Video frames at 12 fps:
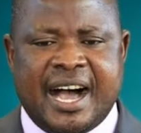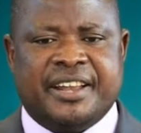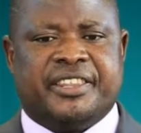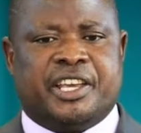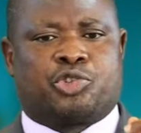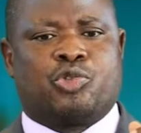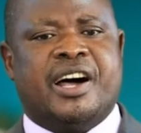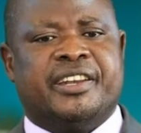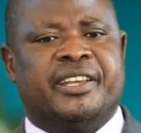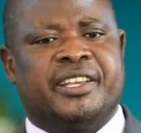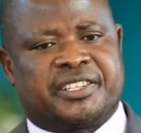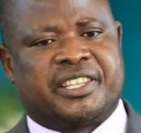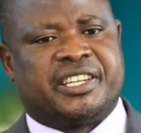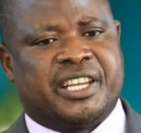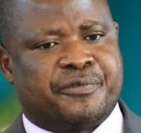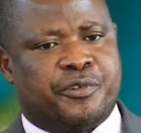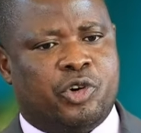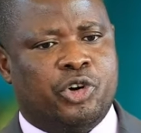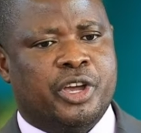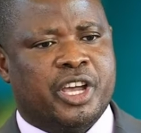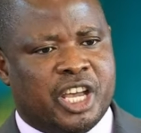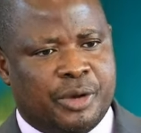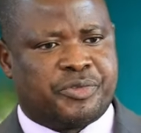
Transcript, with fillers: And this one is the devil